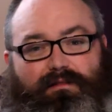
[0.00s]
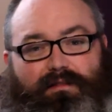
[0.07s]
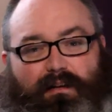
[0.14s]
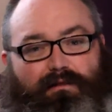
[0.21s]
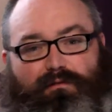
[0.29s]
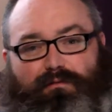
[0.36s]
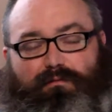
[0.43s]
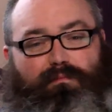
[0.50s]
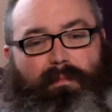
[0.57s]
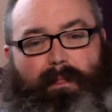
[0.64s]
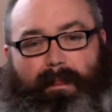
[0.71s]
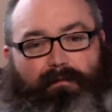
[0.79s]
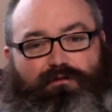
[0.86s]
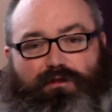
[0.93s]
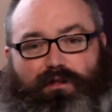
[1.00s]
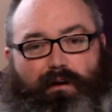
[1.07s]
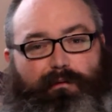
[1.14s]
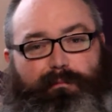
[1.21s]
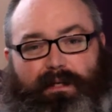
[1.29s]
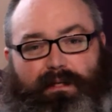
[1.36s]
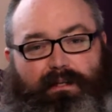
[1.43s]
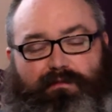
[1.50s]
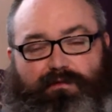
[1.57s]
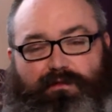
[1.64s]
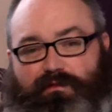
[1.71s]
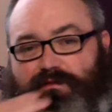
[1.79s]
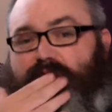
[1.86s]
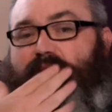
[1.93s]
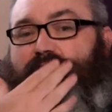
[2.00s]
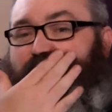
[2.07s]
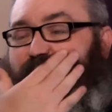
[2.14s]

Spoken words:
tackle and show big issues.